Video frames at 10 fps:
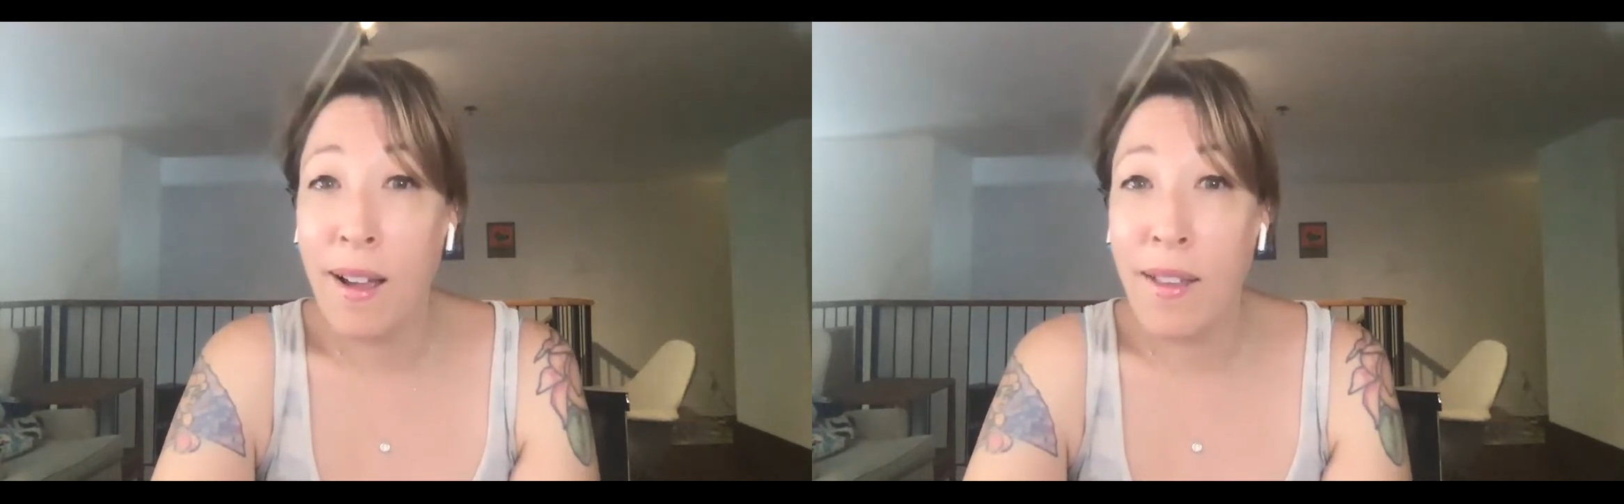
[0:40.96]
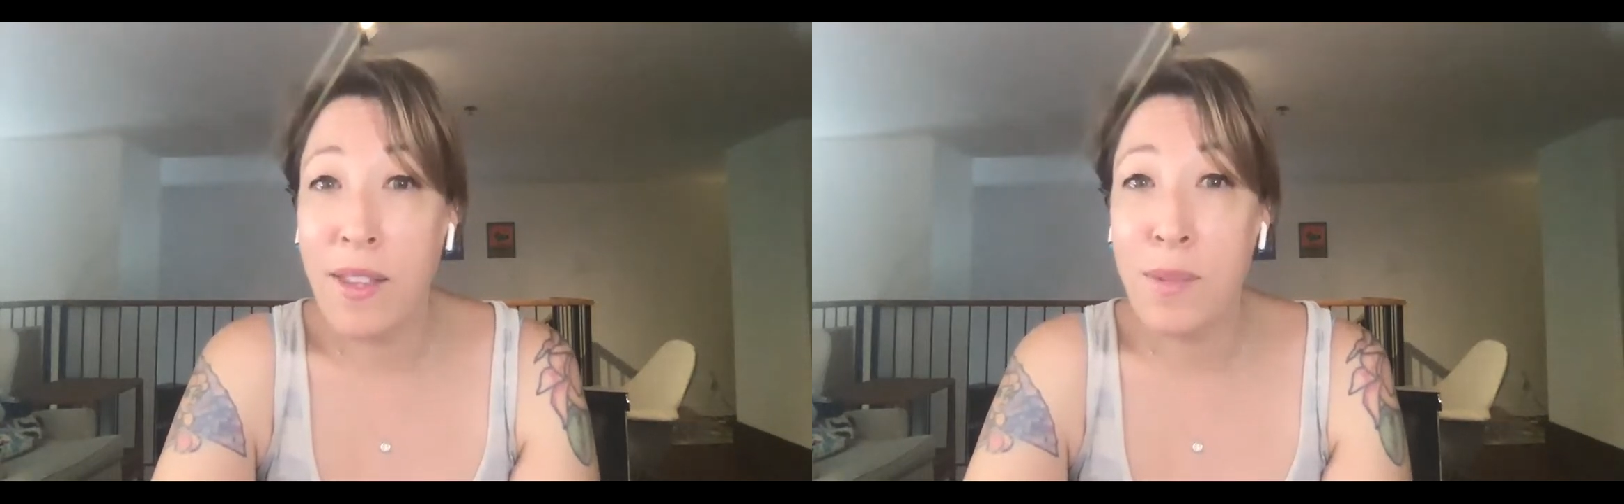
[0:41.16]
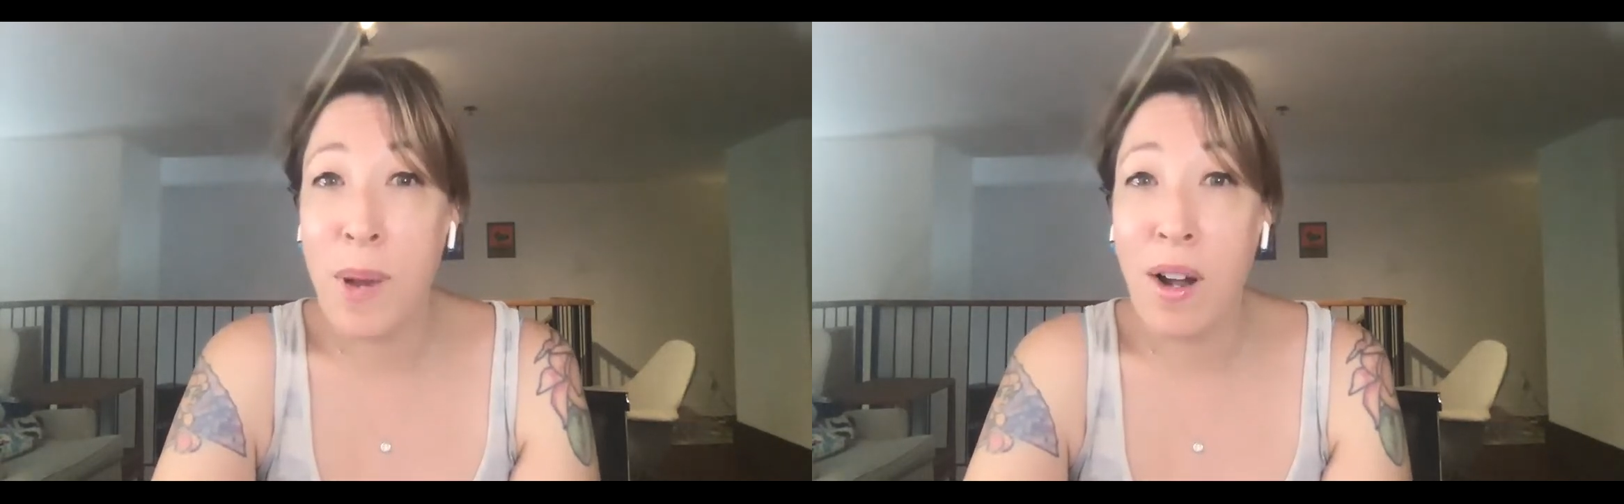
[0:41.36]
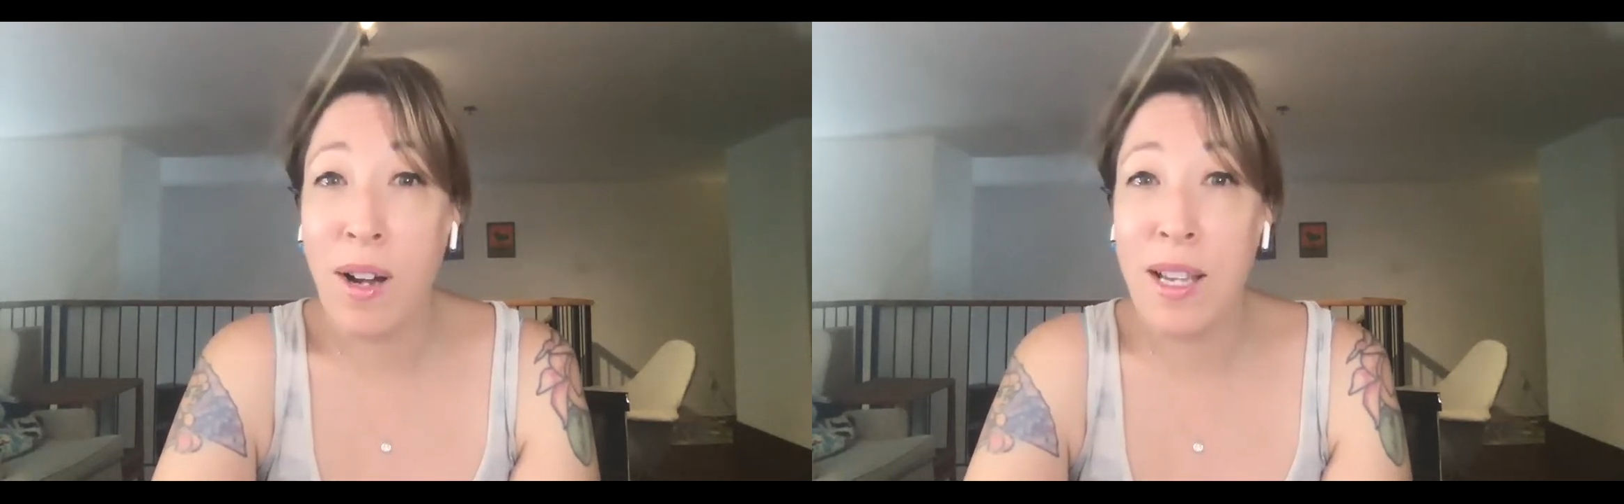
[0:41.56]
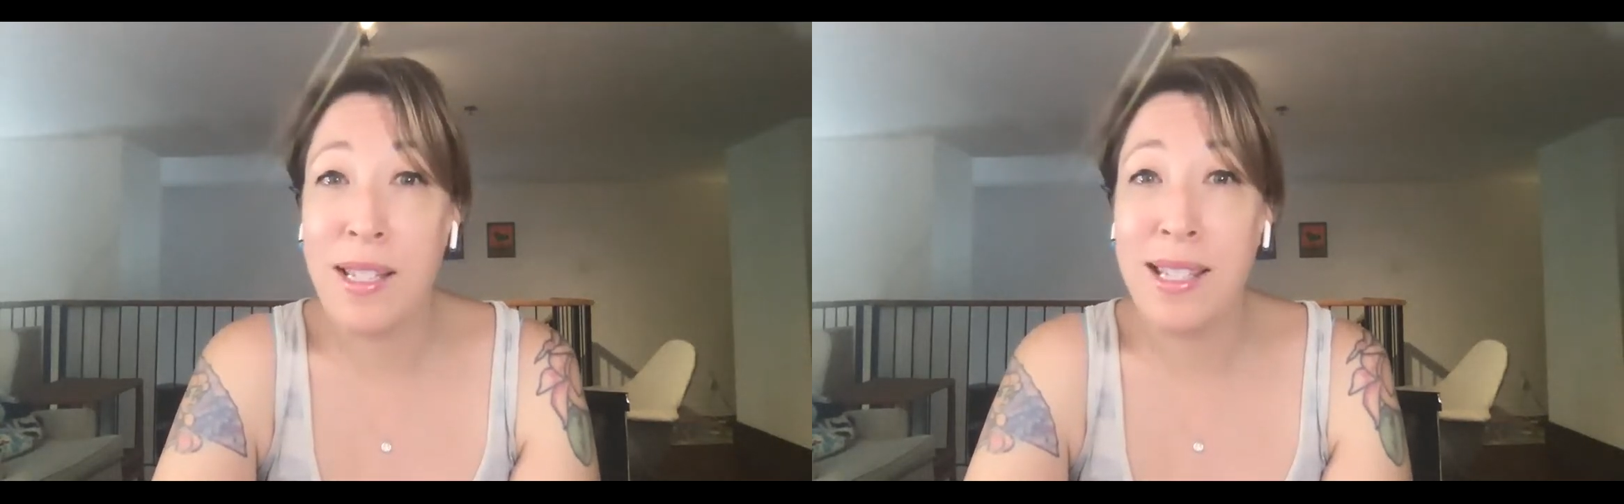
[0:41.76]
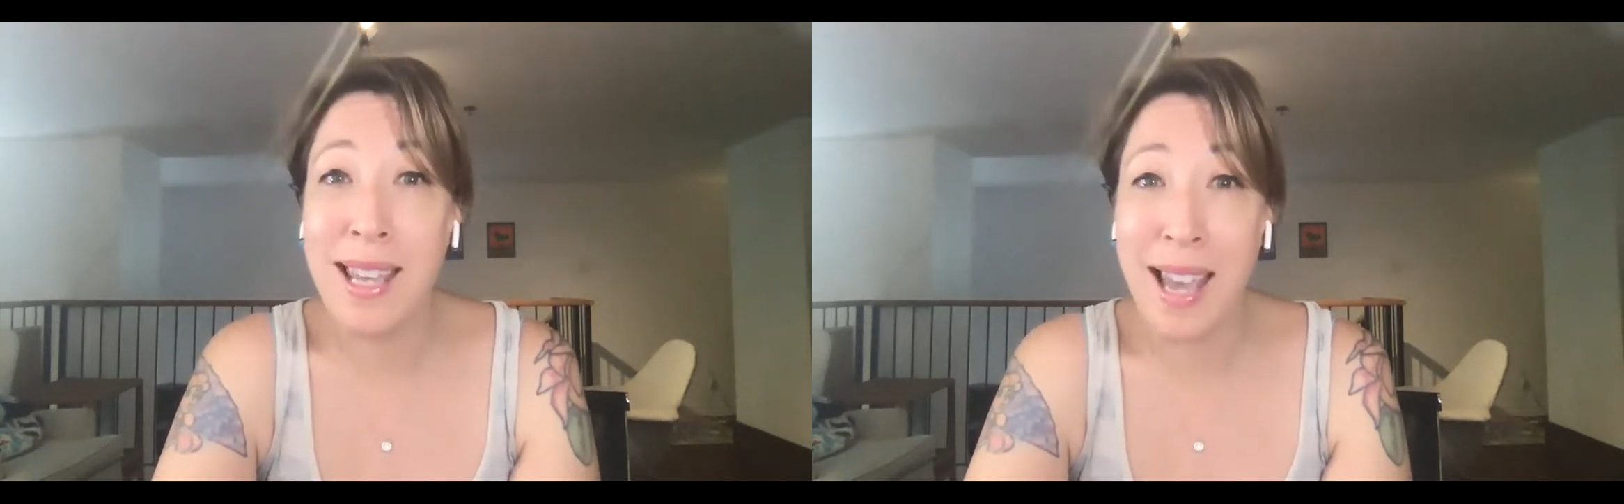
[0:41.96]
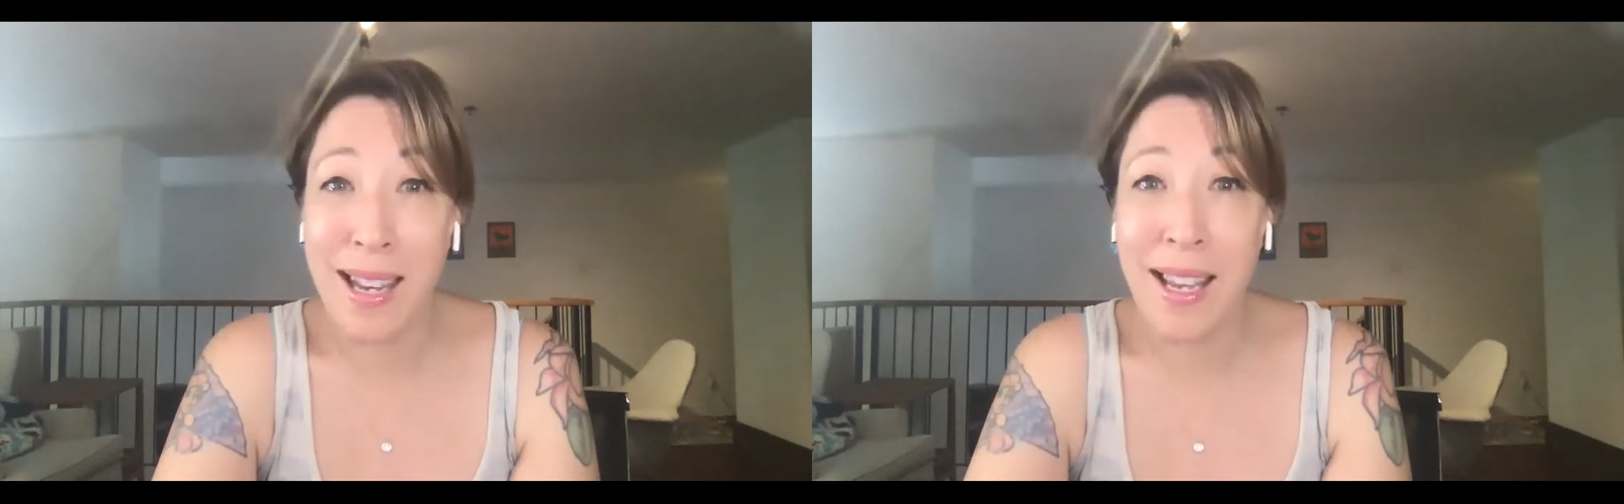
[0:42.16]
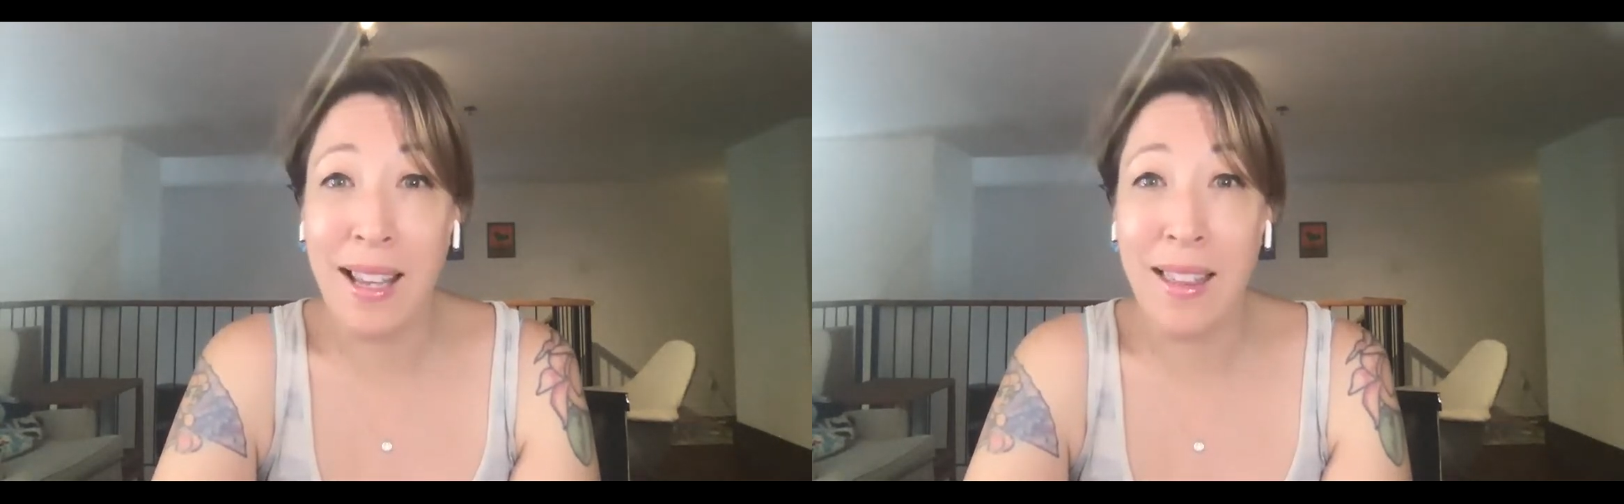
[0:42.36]
this parent is
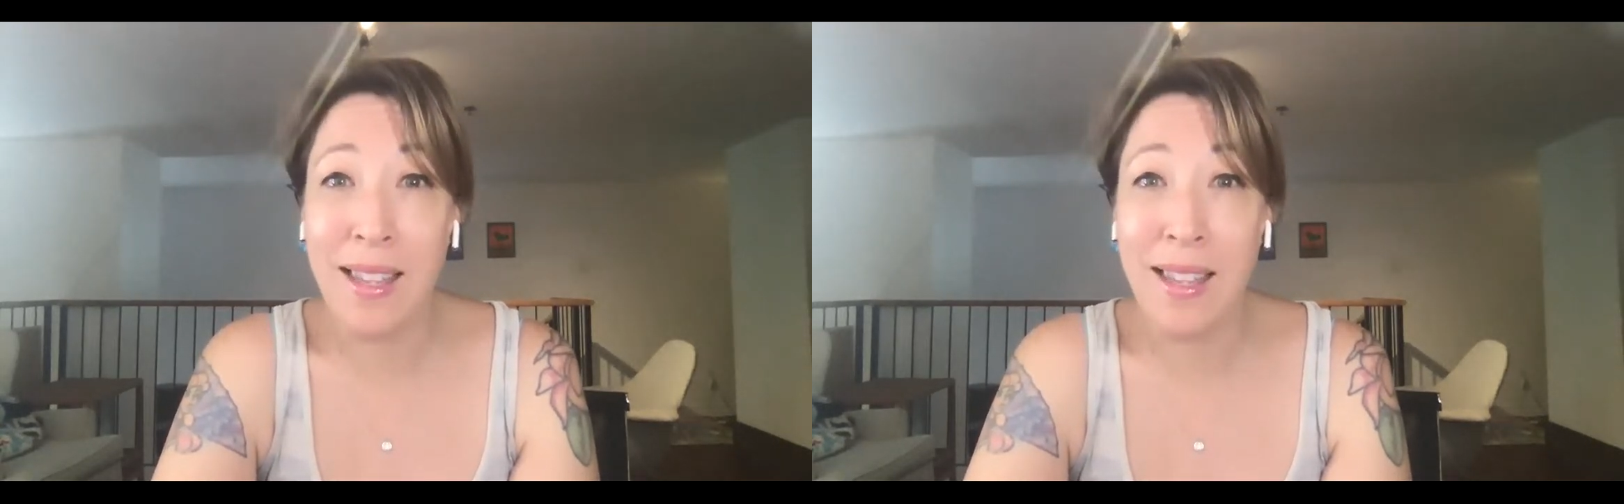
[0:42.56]
getting